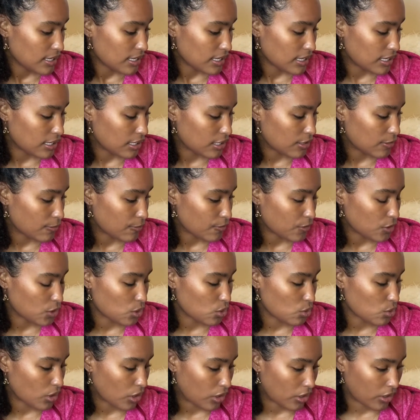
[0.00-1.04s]
if
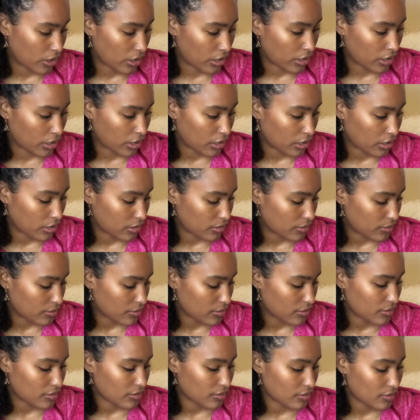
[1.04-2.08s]
you are
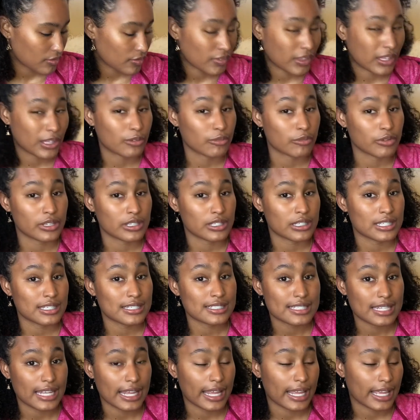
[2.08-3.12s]
like really
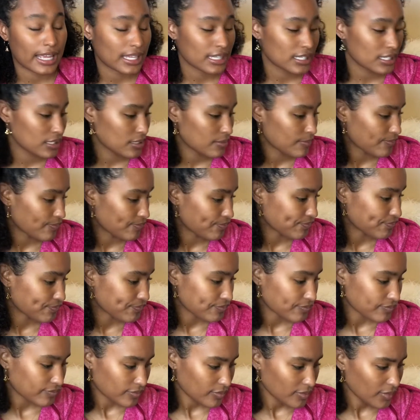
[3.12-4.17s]
tanner
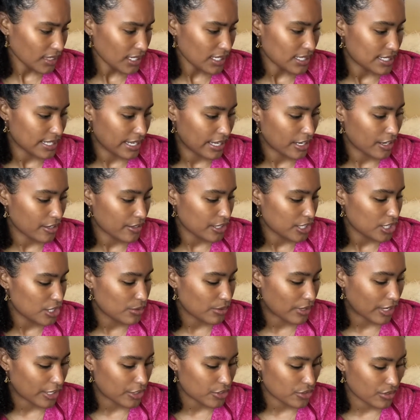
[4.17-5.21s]
than you
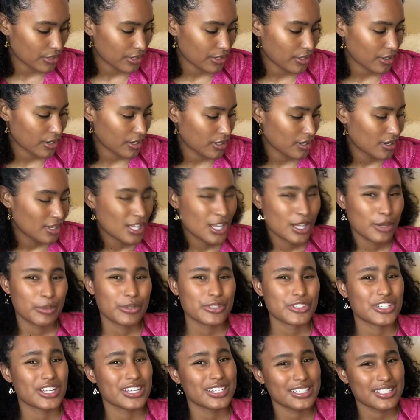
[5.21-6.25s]
naturally are,
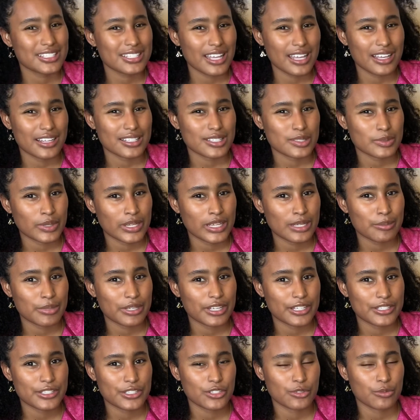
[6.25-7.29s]
which kind of sucks, right?
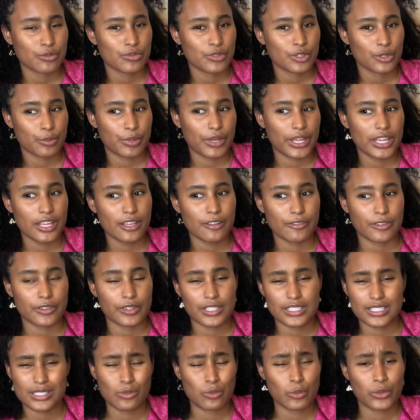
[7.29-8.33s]
Because you're paying for
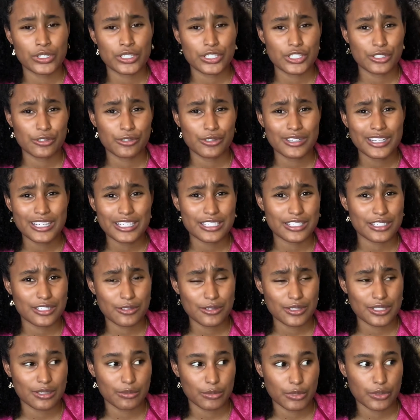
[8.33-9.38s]
this, and when do you need to
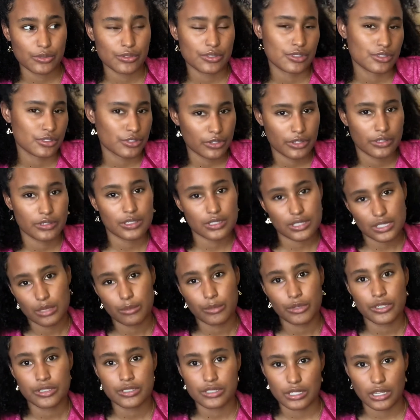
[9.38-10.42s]
use it most? During the
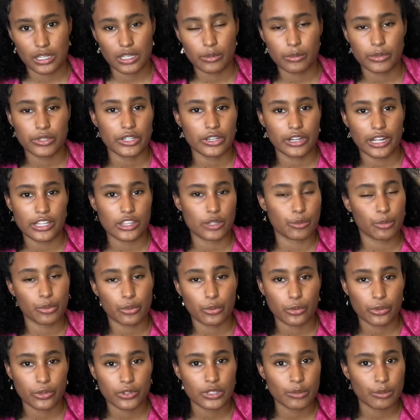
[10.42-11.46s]
summer, duh, when you're at the
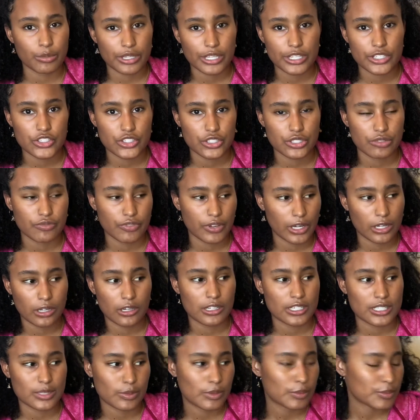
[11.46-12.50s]
pool and the beach and you've got on a
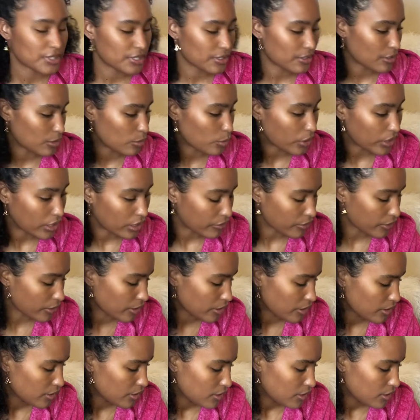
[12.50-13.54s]
swimsuit and whatever,
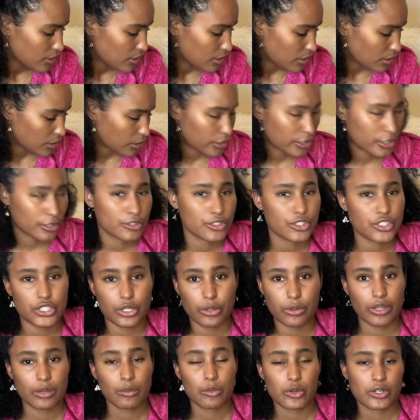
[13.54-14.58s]
or you're
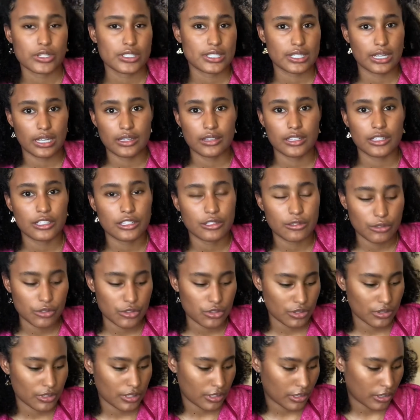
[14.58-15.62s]
showing more skin than you
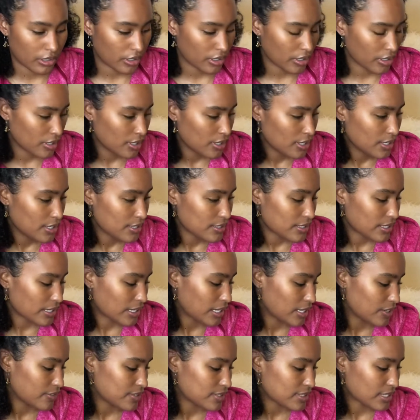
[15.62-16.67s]
usually are. So it
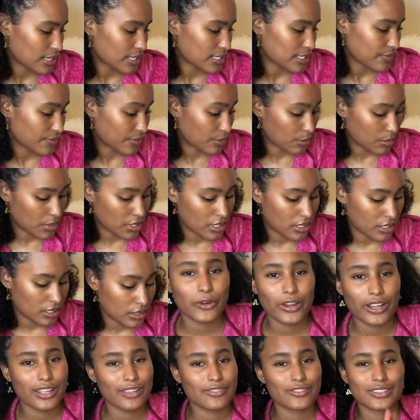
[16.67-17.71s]
kind of sucks for me. Before
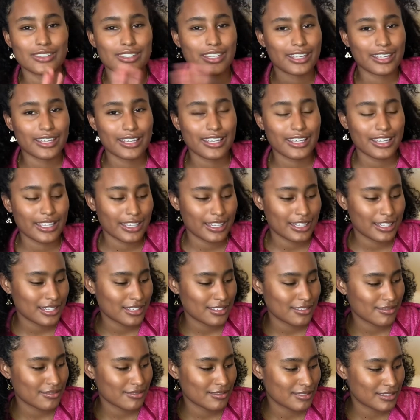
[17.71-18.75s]
I even like get
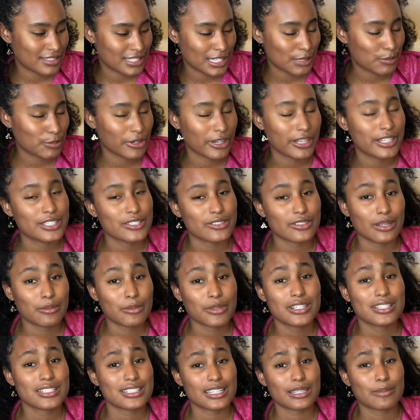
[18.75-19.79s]
any deeper into it, I'm
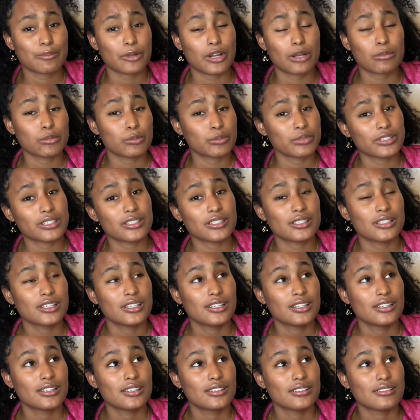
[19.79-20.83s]
gonna say probably
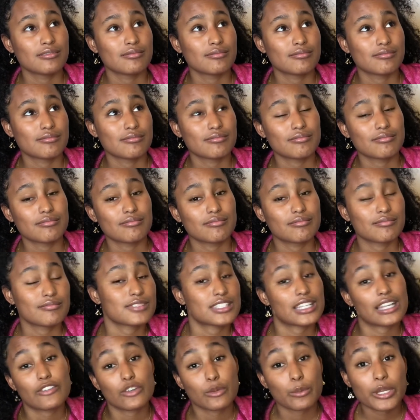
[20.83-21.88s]

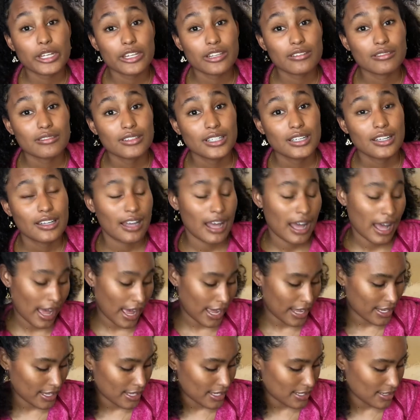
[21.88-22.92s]
save your money.
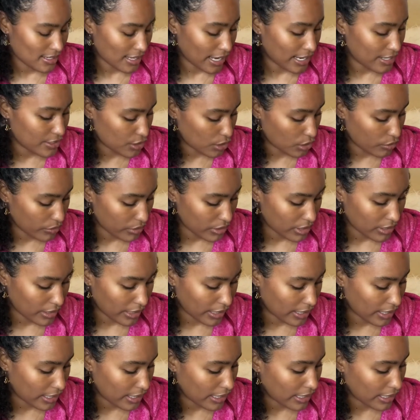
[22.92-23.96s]
I don't really like it. I'm